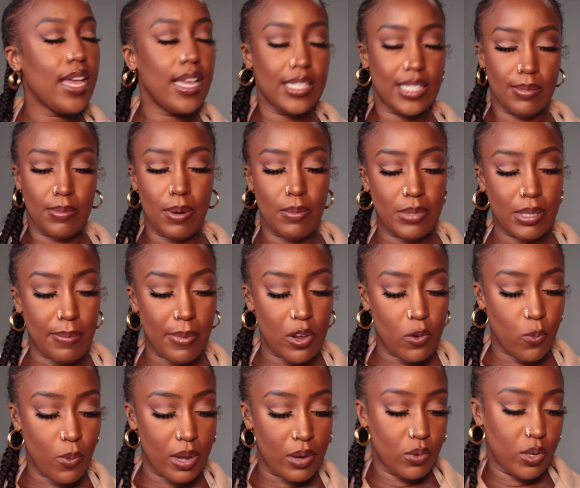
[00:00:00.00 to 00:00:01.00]
And sometimes I
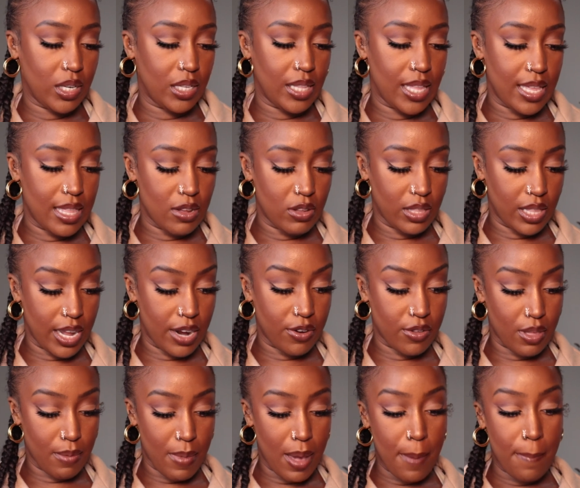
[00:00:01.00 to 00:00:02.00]
might want to layer
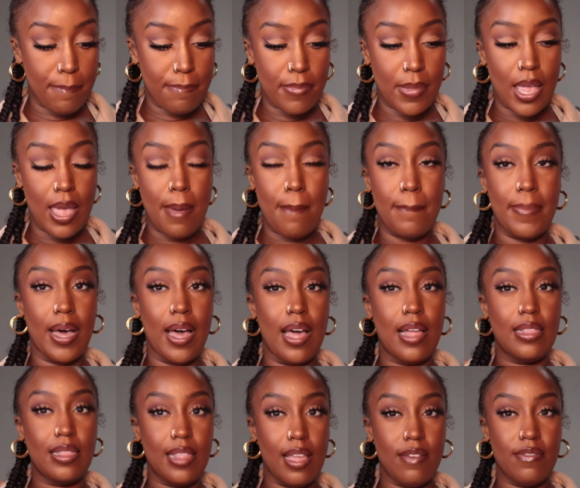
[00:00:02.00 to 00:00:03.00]
them up,
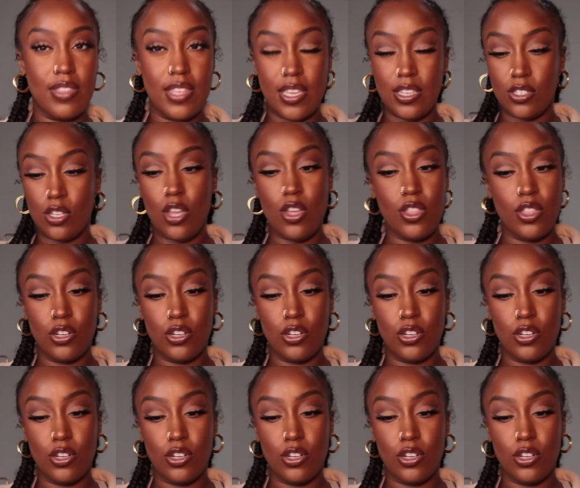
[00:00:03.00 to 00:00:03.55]
but love these.